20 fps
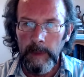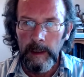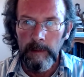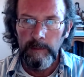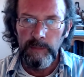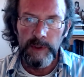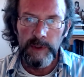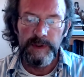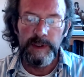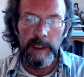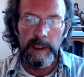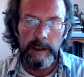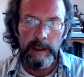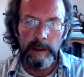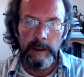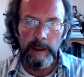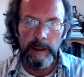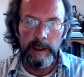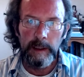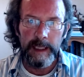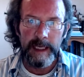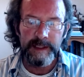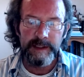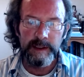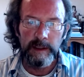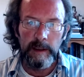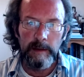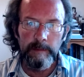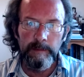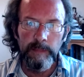print it and cast
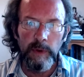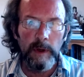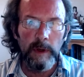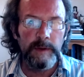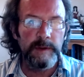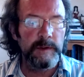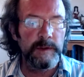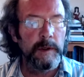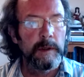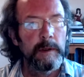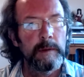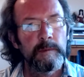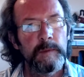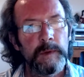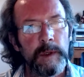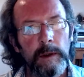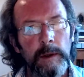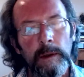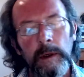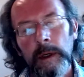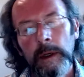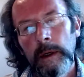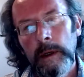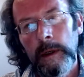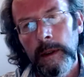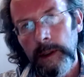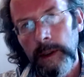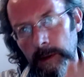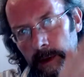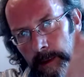it in bronze. So
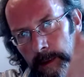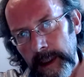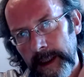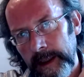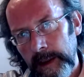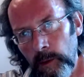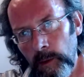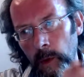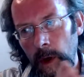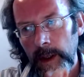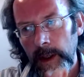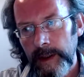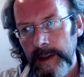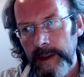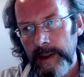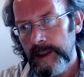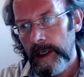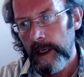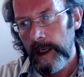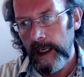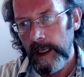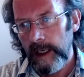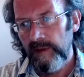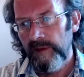you only make the one design